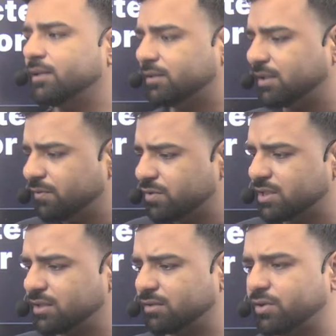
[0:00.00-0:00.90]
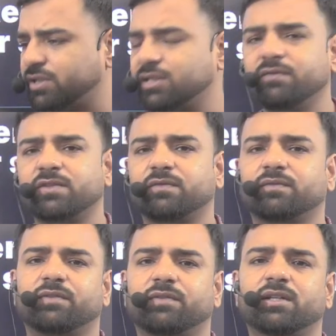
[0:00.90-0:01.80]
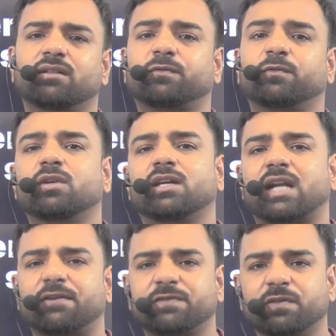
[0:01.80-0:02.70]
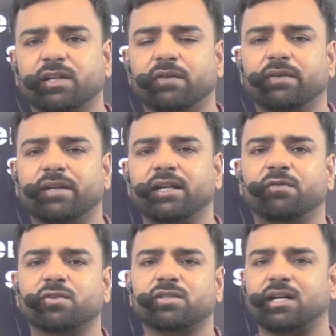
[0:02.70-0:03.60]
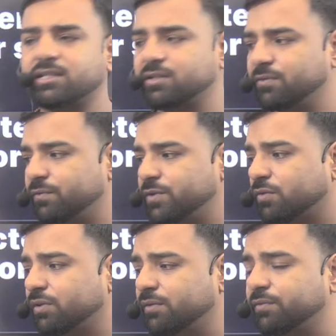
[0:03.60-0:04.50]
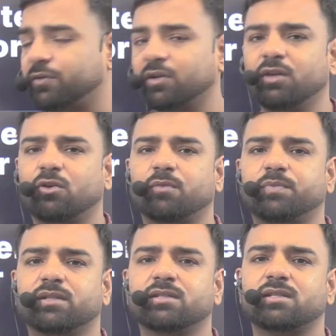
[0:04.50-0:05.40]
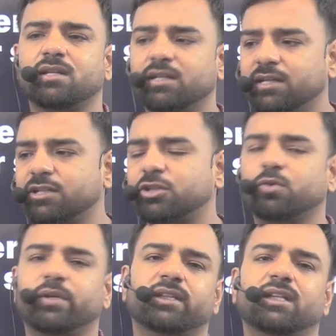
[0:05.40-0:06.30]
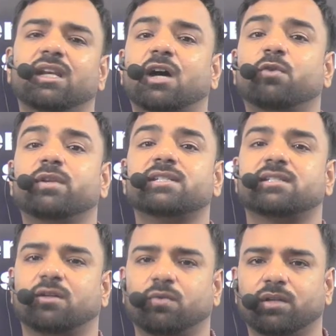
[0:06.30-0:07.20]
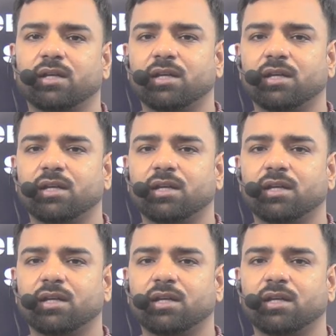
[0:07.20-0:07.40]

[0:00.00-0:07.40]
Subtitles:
there was a question where 4 graphs were given and it was asked which of the following options is showing the loudest sound.